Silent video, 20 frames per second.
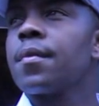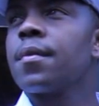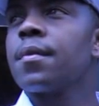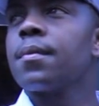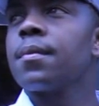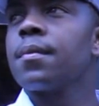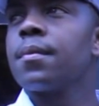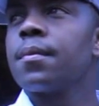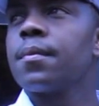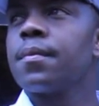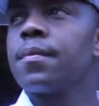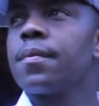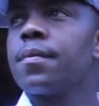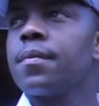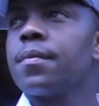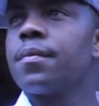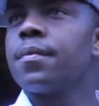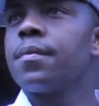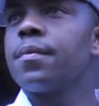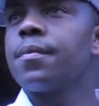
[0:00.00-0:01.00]
market.
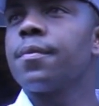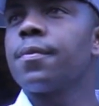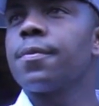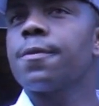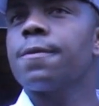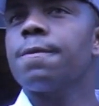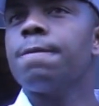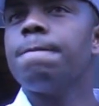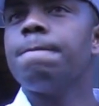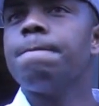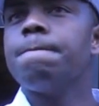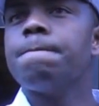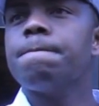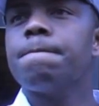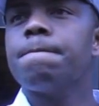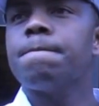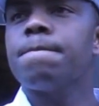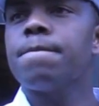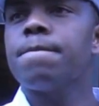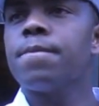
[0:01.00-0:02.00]
You know,
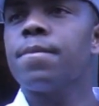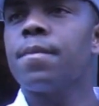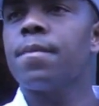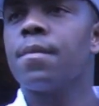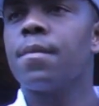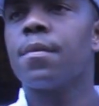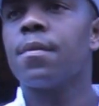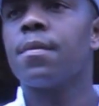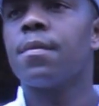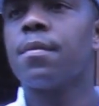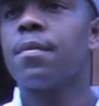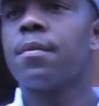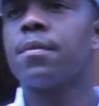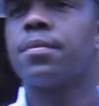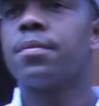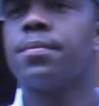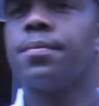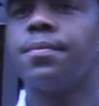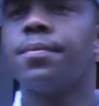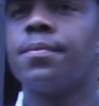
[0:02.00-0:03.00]

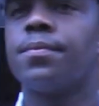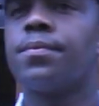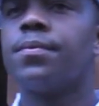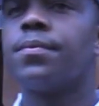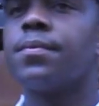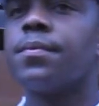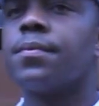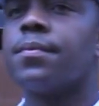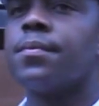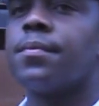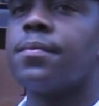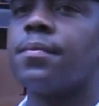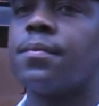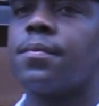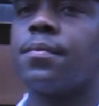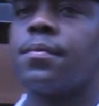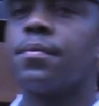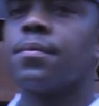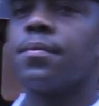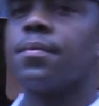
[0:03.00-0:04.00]
you need, I think,
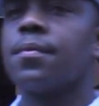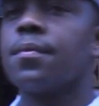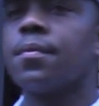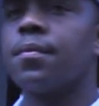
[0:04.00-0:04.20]
more